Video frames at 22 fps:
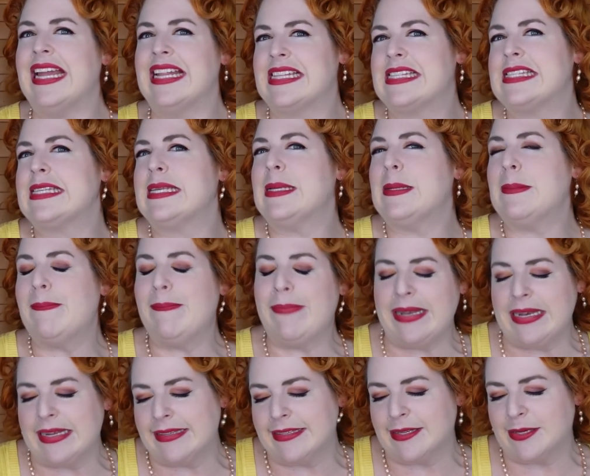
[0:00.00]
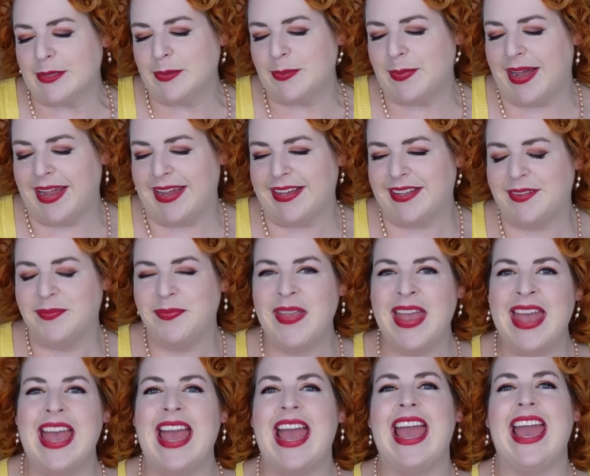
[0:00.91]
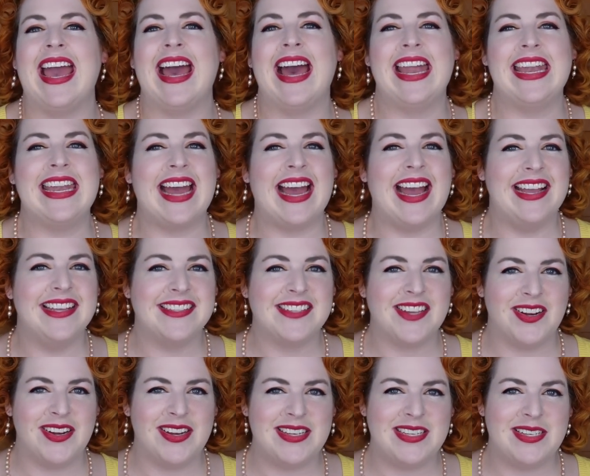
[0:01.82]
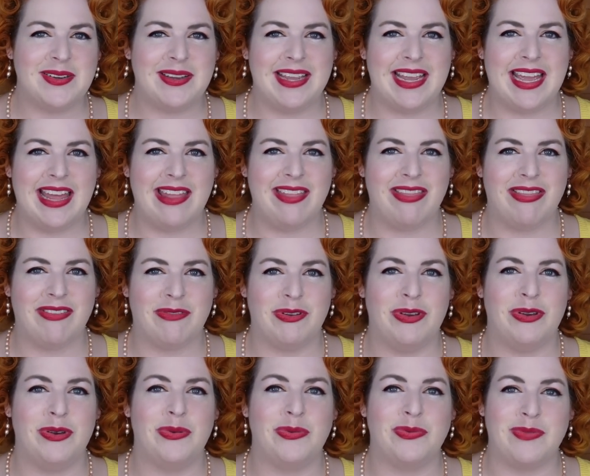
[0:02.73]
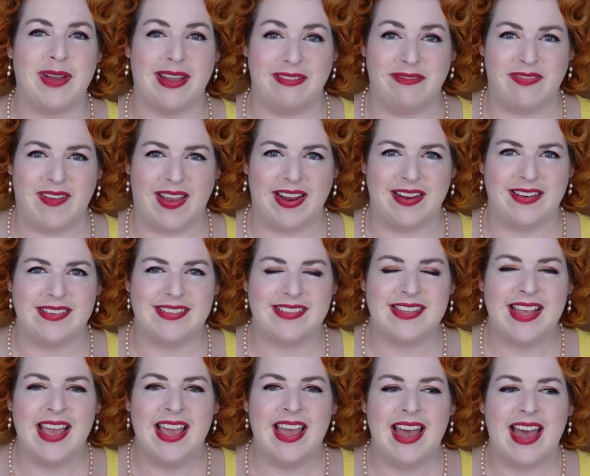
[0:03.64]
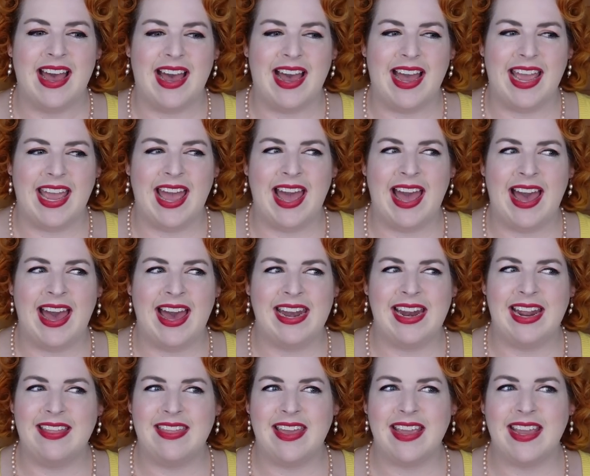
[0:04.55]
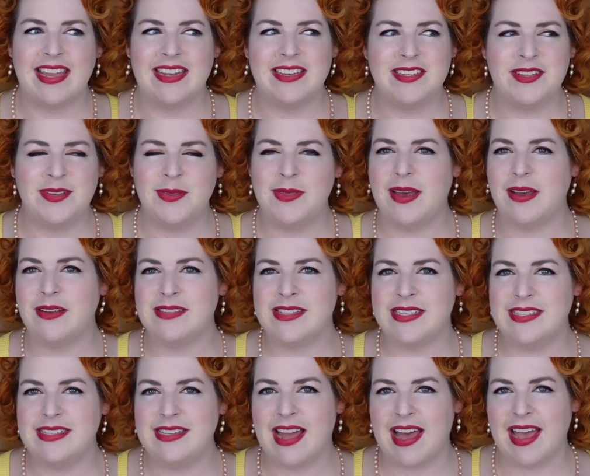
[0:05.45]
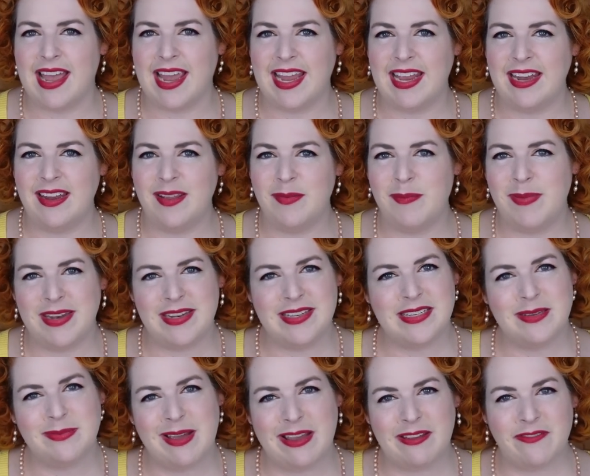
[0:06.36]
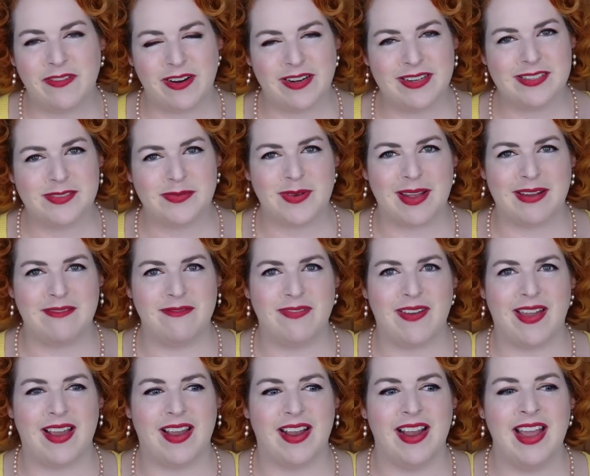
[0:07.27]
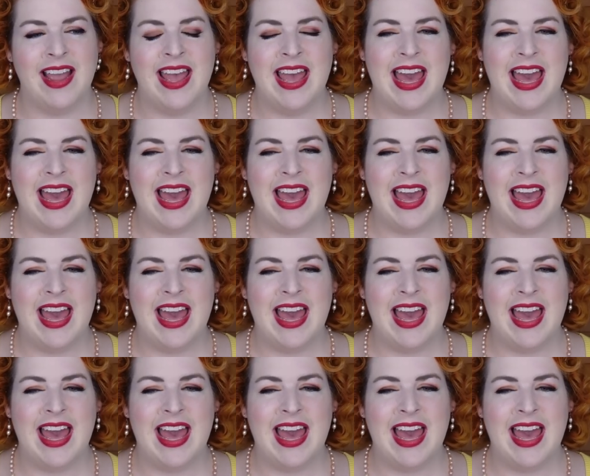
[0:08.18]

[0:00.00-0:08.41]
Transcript: it's been a little while, and I started doing it through Ren Fairs. I had, I think in 2009, been to my first Ren Fair